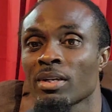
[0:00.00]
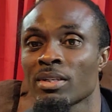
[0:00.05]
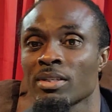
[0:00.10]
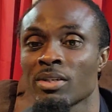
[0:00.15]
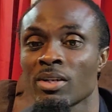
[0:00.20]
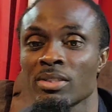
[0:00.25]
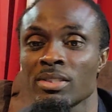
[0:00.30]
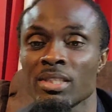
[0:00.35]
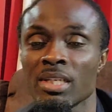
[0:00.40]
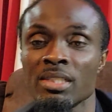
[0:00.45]

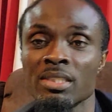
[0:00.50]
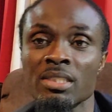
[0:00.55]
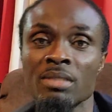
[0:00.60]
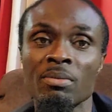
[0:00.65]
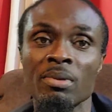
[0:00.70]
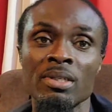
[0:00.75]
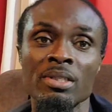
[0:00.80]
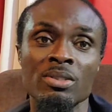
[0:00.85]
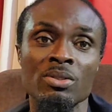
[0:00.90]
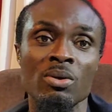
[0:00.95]
your
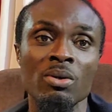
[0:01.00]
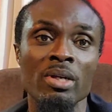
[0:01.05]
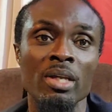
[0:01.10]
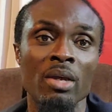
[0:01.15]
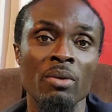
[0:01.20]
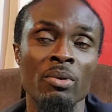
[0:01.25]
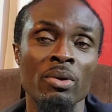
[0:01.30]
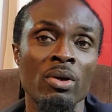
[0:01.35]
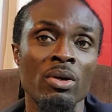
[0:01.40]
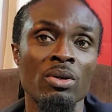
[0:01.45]
testimony it's okay
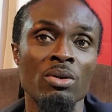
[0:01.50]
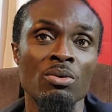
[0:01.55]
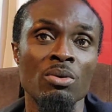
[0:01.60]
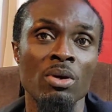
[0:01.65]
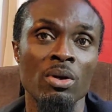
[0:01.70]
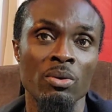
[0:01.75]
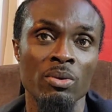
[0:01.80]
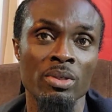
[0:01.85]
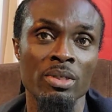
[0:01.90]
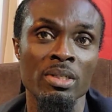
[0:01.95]
we're going to
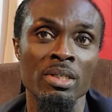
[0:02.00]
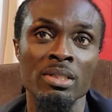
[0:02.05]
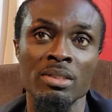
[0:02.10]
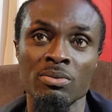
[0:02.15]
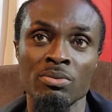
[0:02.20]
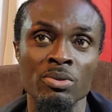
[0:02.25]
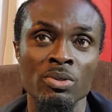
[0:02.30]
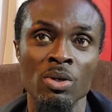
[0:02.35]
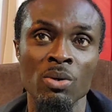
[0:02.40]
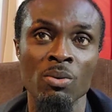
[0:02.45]
work with this
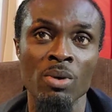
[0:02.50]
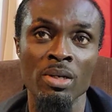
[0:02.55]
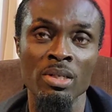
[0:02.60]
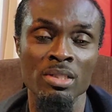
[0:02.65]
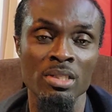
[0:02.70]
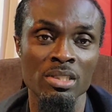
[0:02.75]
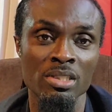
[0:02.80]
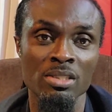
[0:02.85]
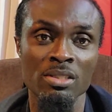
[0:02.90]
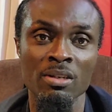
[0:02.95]
we don't want it
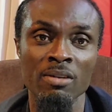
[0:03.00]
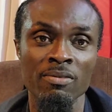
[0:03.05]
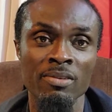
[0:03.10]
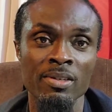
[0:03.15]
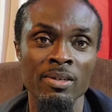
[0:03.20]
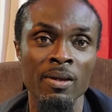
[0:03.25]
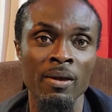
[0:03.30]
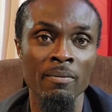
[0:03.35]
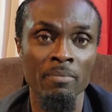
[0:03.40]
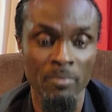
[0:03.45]
to stop
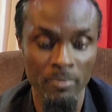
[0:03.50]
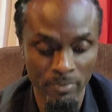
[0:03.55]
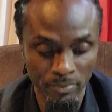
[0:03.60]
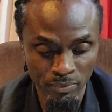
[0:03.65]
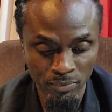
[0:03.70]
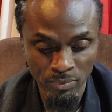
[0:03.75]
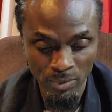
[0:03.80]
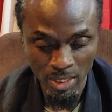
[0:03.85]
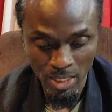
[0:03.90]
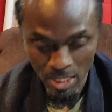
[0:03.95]

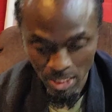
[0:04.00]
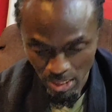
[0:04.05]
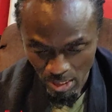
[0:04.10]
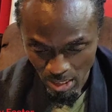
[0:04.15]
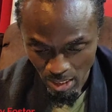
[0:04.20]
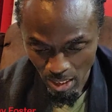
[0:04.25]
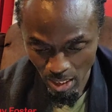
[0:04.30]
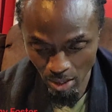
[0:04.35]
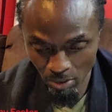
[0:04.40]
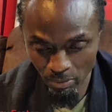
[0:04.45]

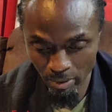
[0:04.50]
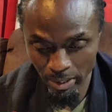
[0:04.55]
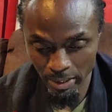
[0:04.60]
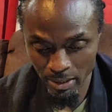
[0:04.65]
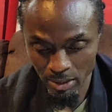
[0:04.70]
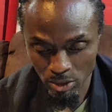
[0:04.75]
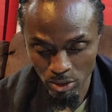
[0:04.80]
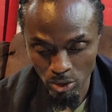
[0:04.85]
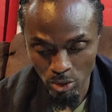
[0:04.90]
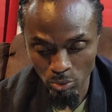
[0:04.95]
all
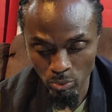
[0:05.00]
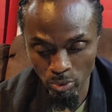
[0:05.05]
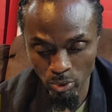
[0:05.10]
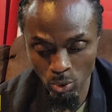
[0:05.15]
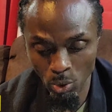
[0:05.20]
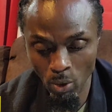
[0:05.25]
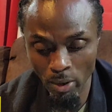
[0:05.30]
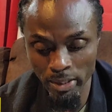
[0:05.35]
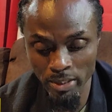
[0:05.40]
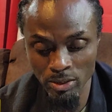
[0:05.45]
right
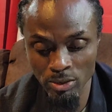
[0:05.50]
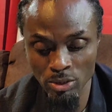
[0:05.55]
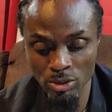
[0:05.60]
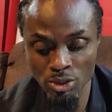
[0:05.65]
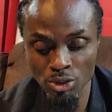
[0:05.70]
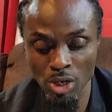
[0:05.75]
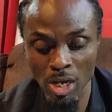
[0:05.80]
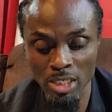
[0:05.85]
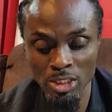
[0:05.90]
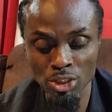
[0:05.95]
According to
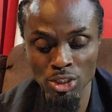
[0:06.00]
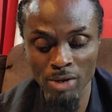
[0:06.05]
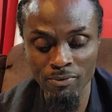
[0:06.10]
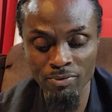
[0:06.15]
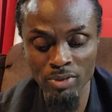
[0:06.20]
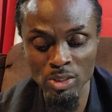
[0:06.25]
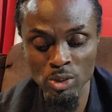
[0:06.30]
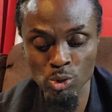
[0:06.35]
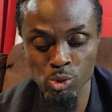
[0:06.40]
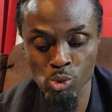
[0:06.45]
John
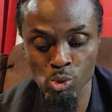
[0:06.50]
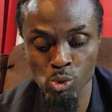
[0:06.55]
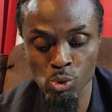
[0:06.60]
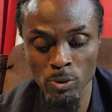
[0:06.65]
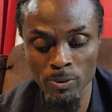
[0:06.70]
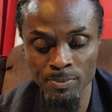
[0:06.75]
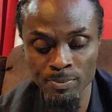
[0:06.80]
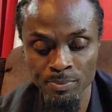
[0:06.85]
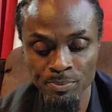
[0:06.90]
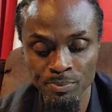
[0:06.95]
chapter 2,